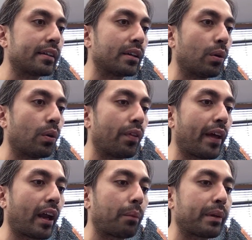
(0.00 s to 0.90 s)
So
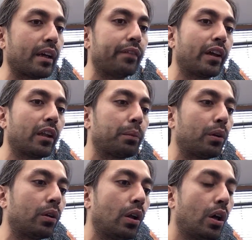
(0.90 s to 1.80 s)
that'll be
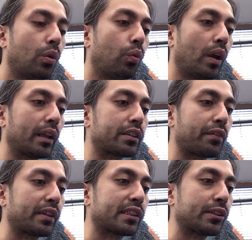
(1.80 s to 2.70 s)
available
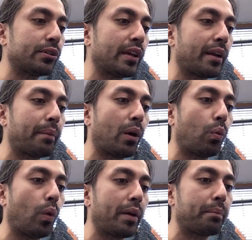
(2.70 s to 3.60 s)
relatively soon in about
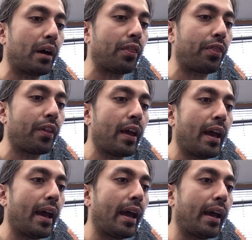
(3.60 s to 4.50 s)
one month.
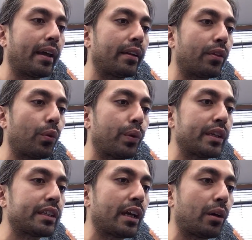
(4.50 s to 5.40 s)
And the
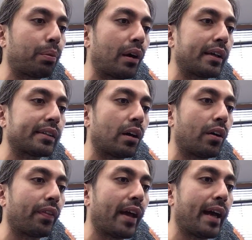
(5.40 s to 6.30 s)
retail price
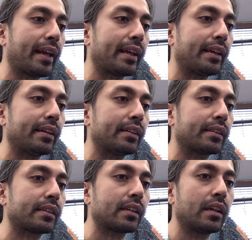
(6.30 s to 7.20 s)
on that is
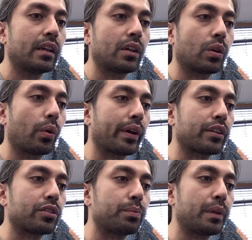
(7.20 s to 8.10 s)
going
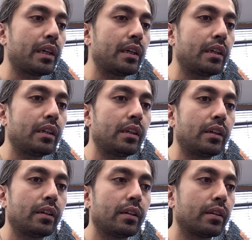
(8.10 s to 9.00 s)
to be,
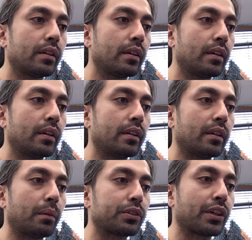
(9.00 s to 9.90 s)

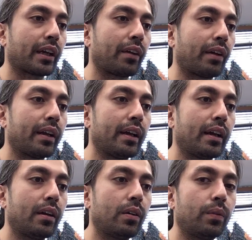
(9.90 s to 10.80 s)
double checking right
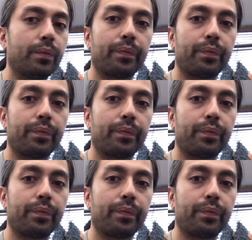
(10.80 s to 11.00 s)
now.